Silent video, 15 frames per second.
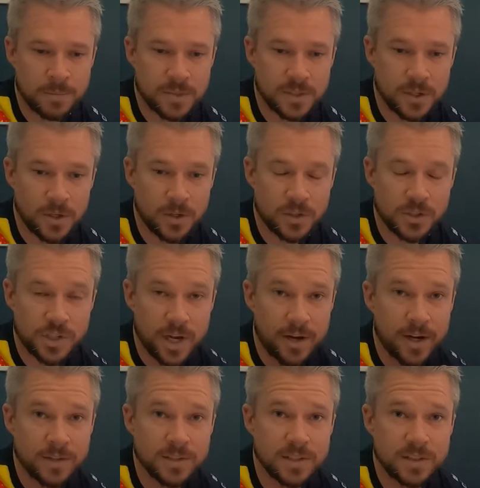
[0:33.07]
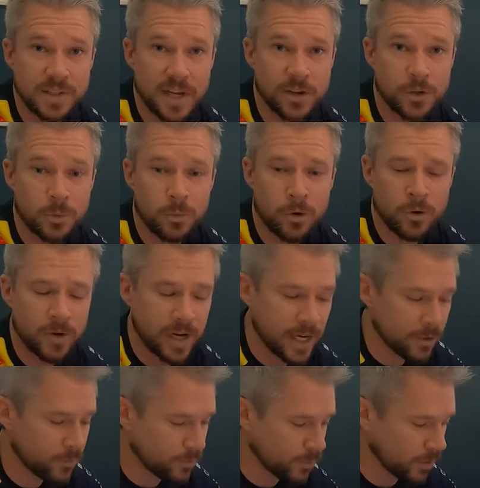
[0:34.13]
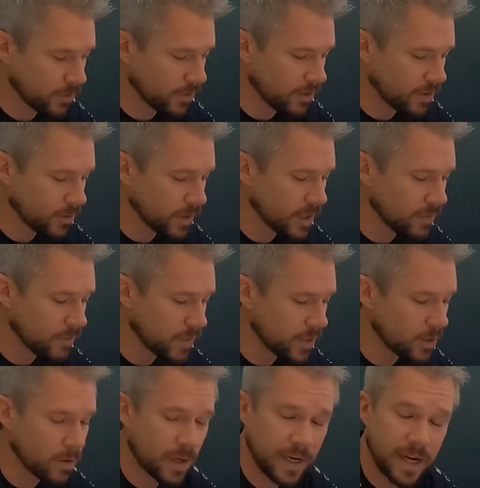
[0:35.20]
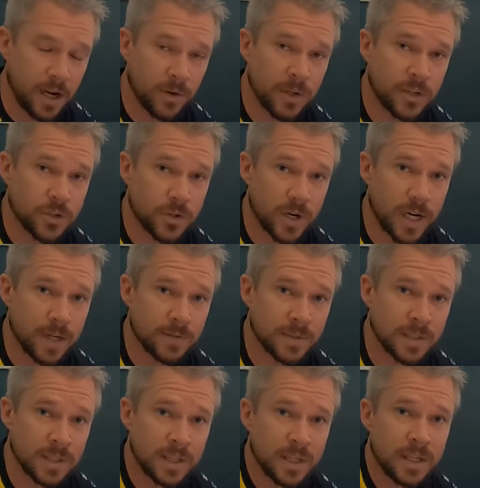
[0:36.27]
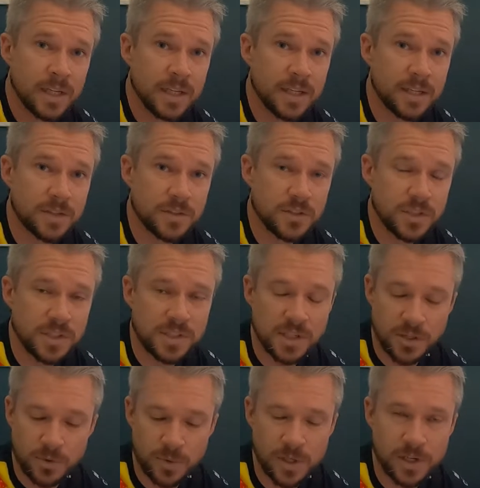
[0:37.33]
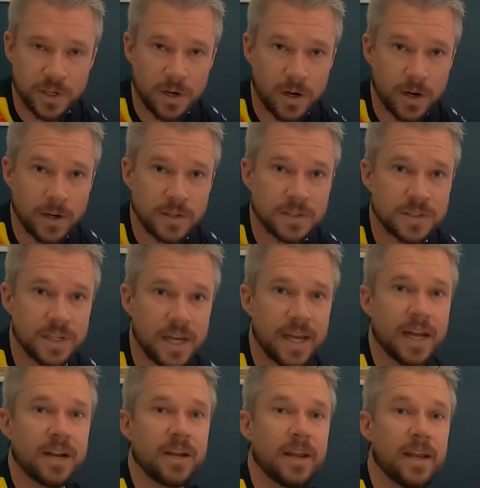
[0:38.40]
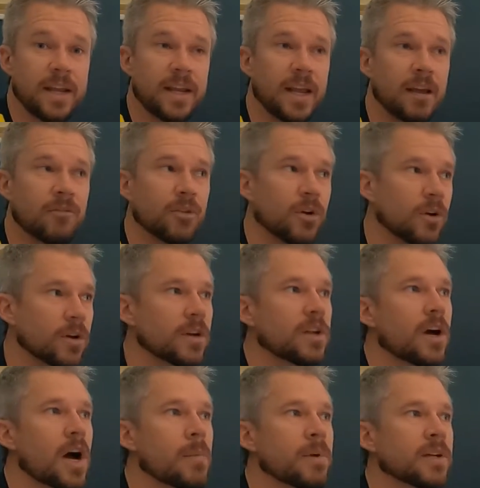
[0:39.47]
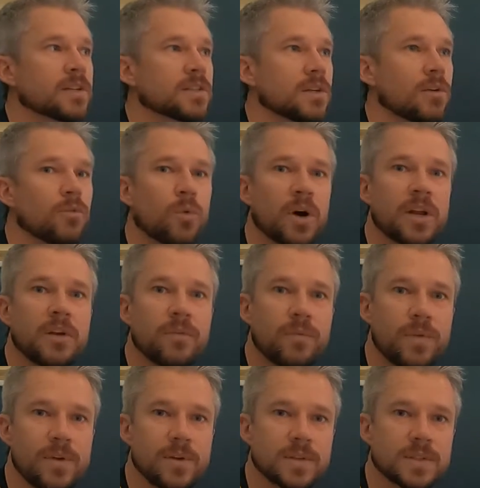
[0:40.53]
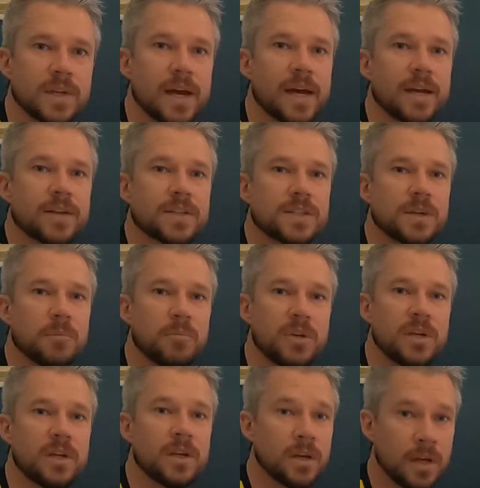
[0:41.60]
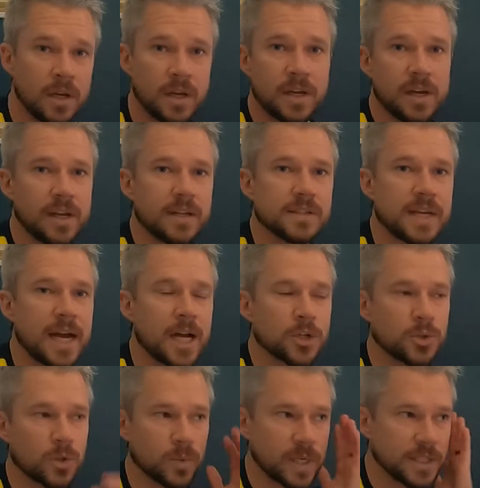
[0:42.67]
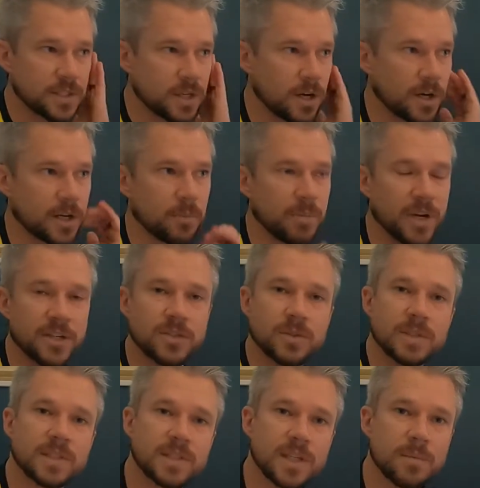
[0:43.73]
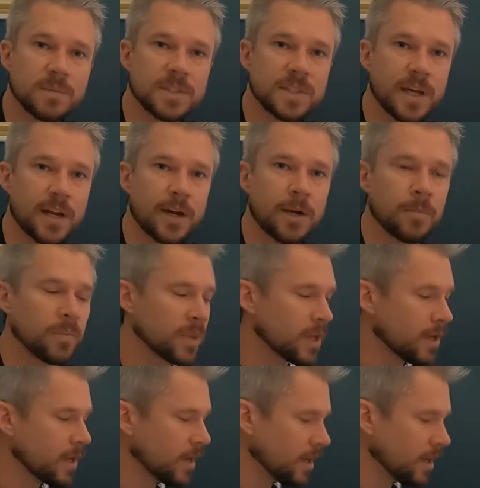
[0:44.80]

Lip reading: so shout out to Daniel Morad for the great video on how he drives his GT3 cars, and he gave the ergonomics of what it feels like to be in his actual race car compared to his sim setup.